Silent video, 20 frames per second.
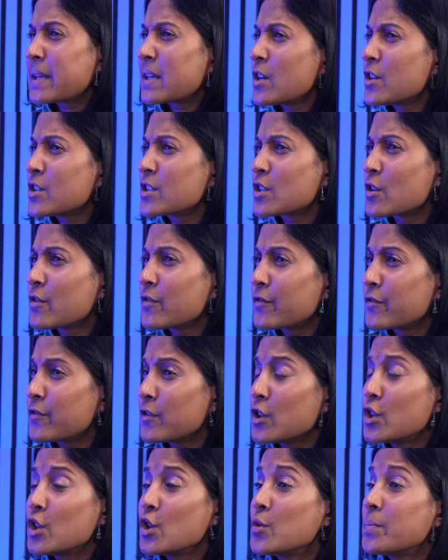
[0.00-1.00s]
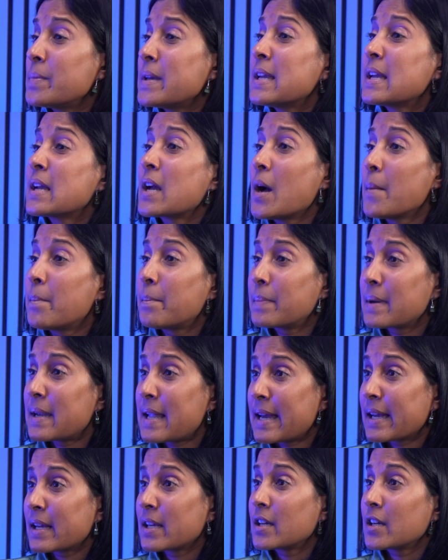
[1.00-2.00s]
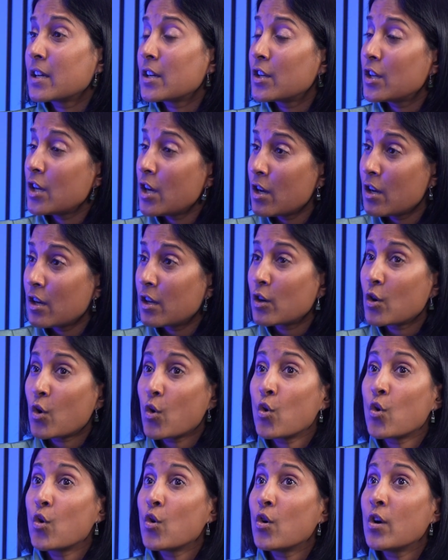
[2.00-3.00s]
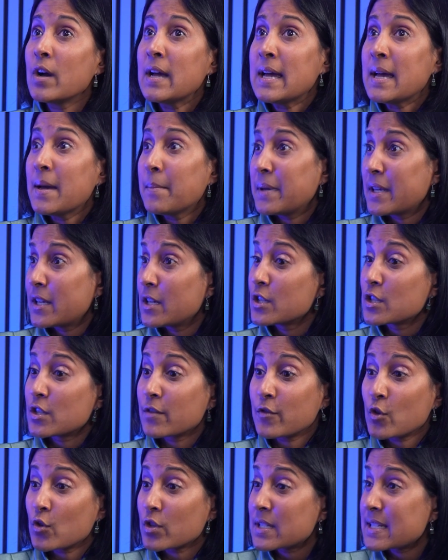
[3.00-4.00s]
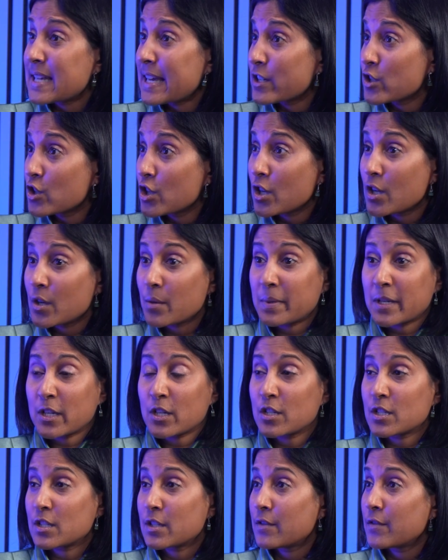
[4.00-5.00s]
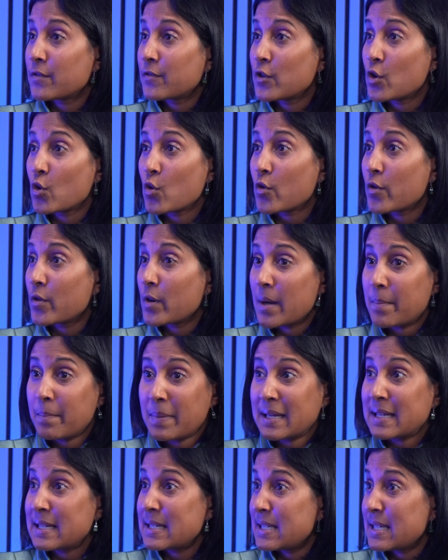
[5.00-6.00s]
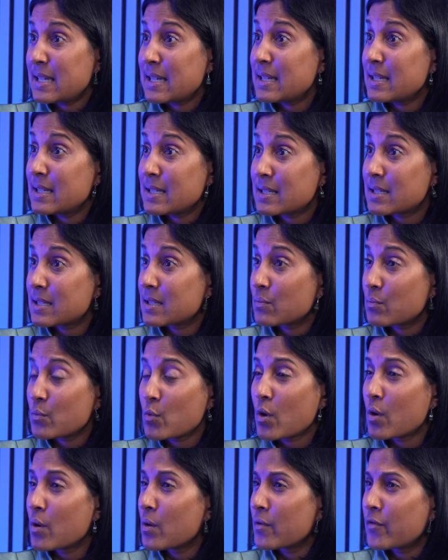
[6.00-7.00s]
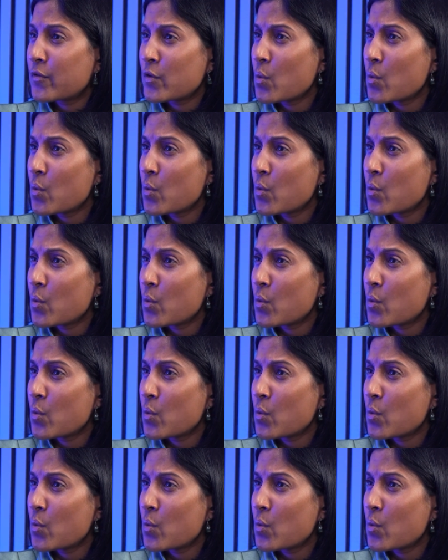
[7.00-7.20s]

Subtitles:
because of you being a black girl, or because of your stature, because of your abilities? What? For